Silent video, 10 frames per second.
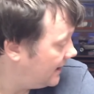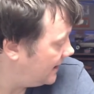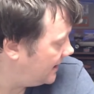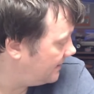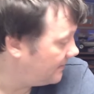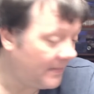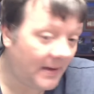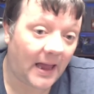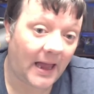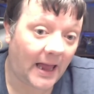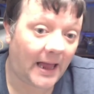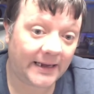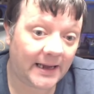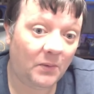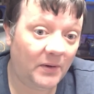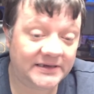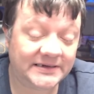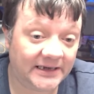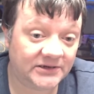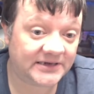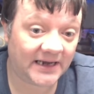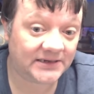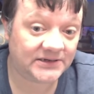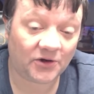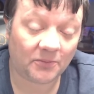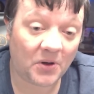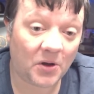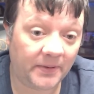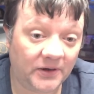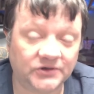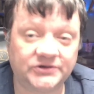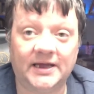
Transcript: Um, I can't wait to get started on more because